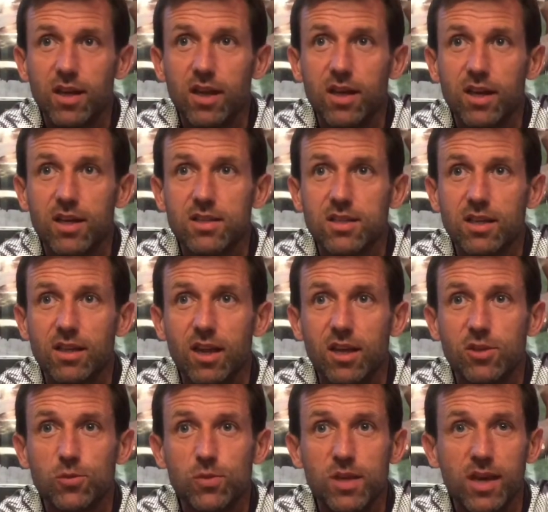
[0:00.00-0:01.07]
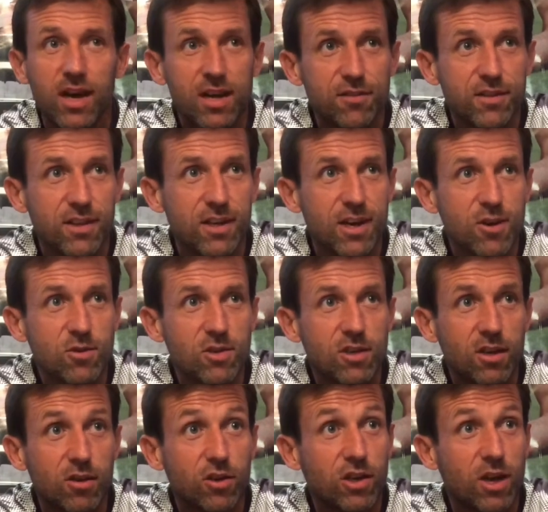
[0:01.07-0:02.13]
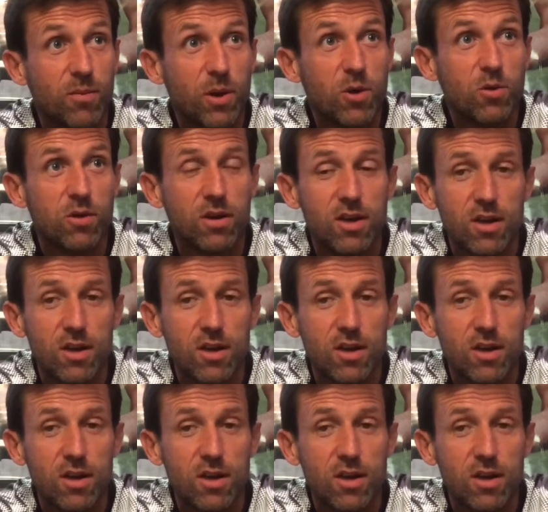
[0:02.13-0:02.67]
into consideration when you arrive at the ground and you're looking about.